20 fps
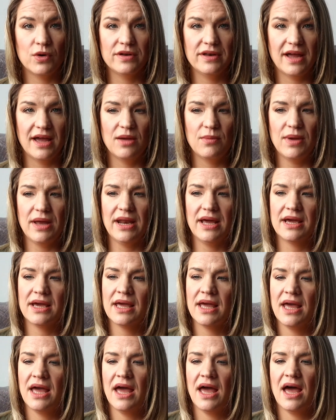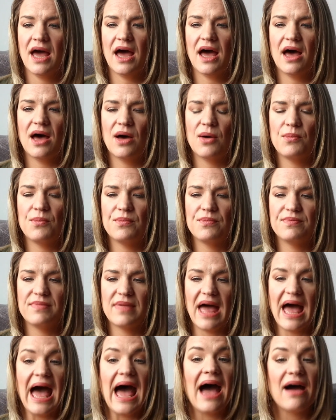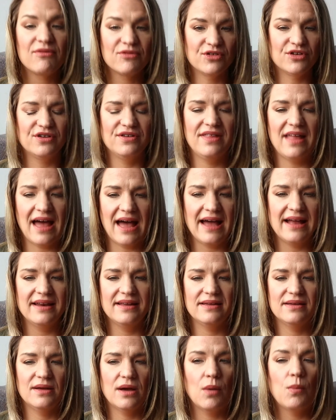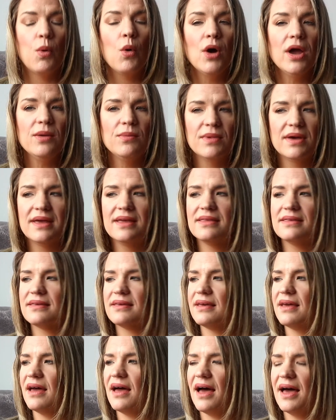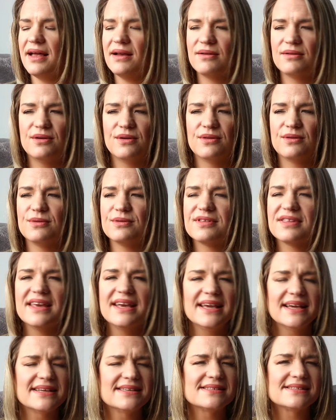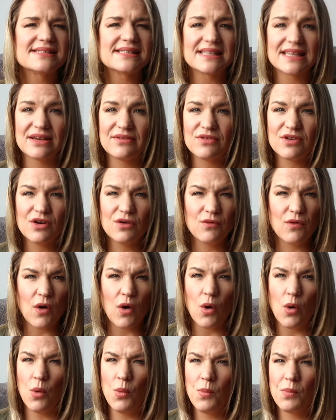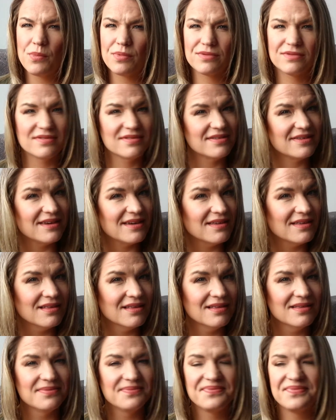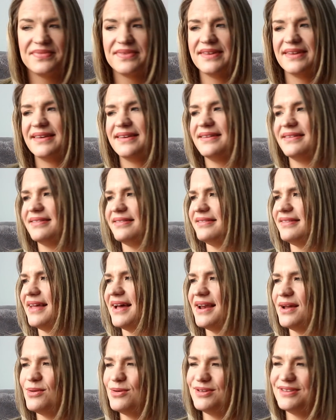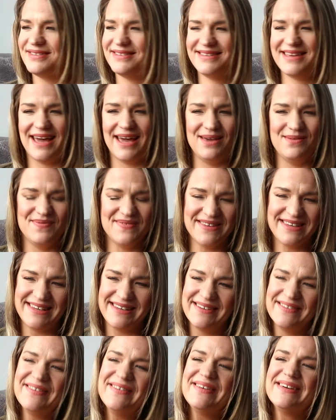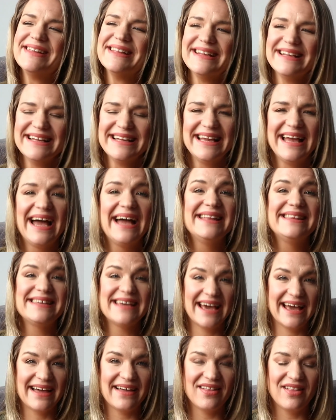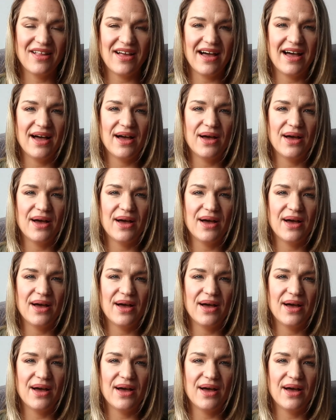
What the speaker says: 1 diabetic. After that appointment, I don't know, there was like a sliver of hope still that I was type 2 until